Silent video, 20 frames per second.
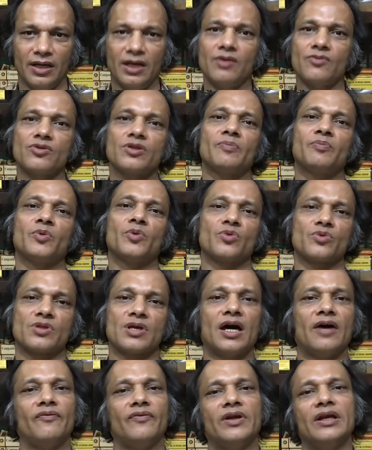Now
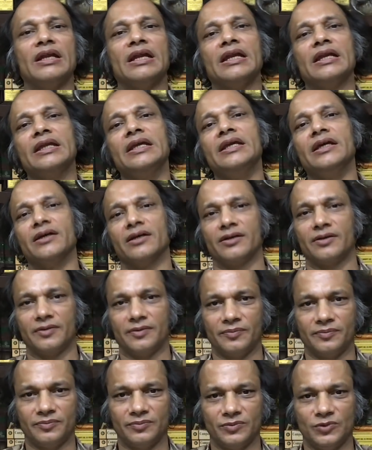suppose after an year,
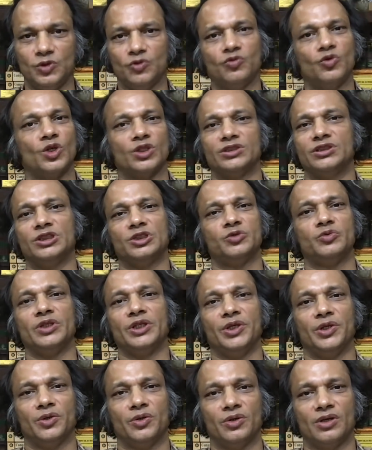you watch this
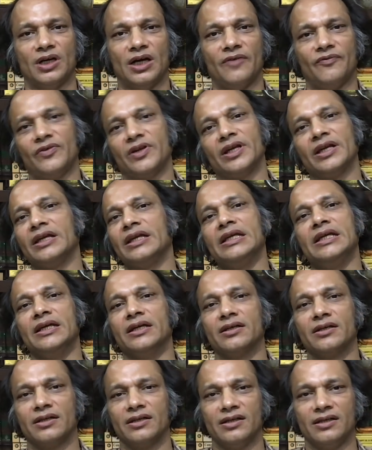video, after an
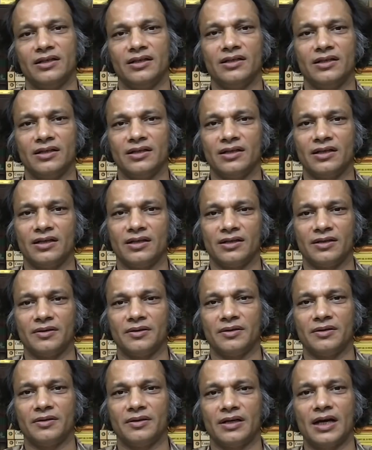year,
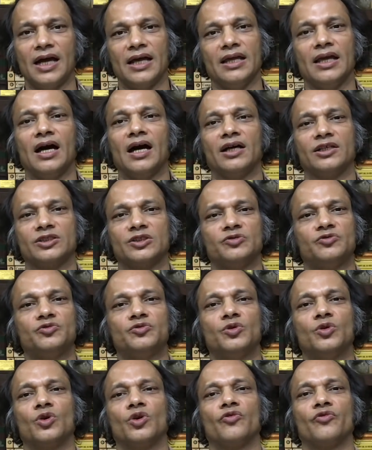I ask
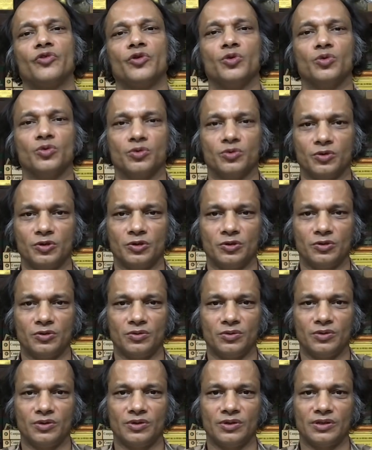four of you
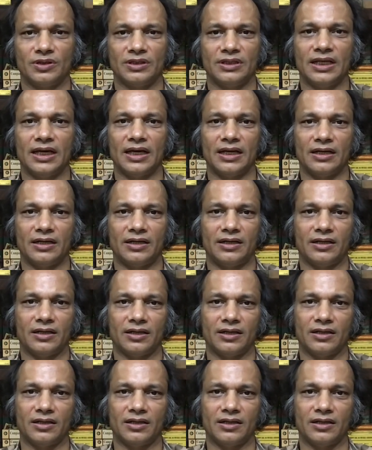that